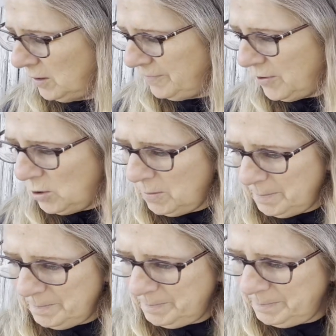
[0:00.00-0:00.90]

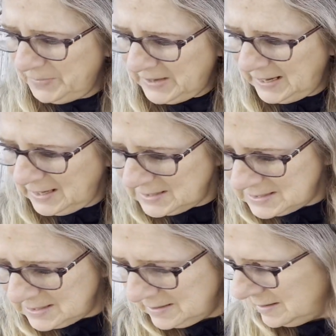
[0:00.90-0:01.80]
foam
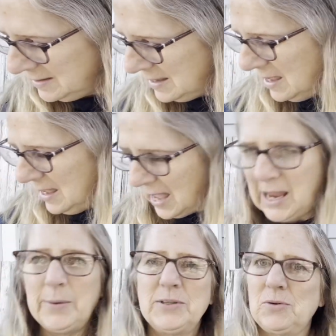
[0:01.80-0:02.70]
things. I
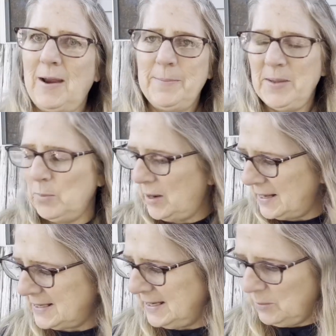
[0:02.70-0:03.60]
always grab them when I
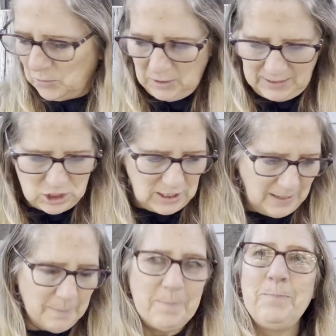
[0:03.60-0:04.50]
see them really
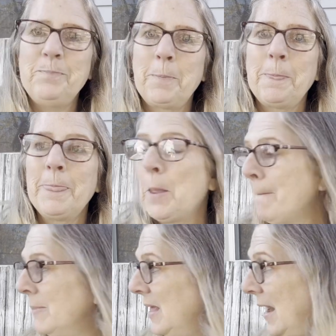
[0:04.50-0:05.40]
cheap.
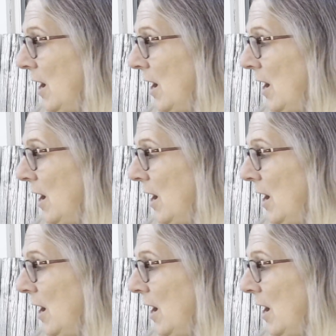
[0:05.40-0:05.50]
And then I